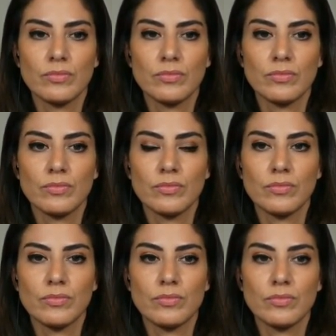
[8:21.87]

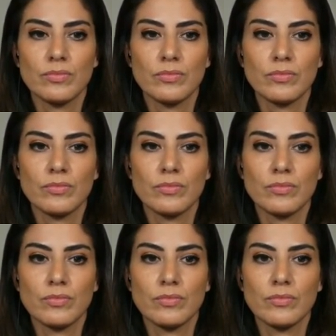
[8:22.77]

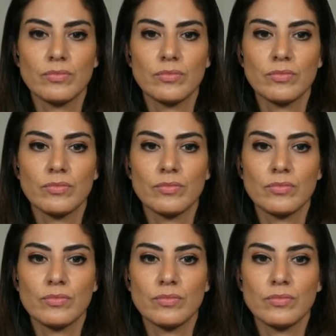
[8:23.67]

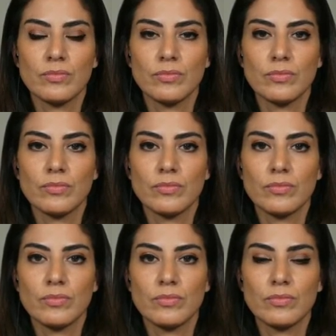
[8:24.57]

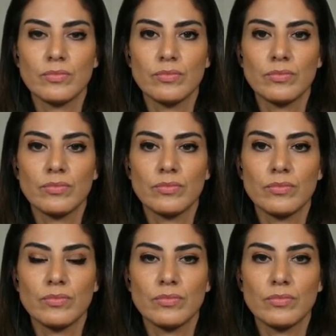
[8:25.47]

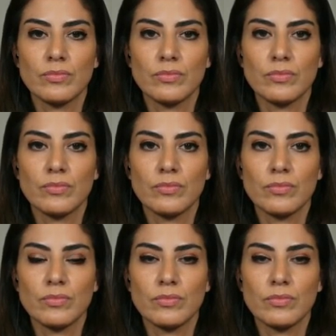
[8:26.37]
No words are spoken by the person on screen.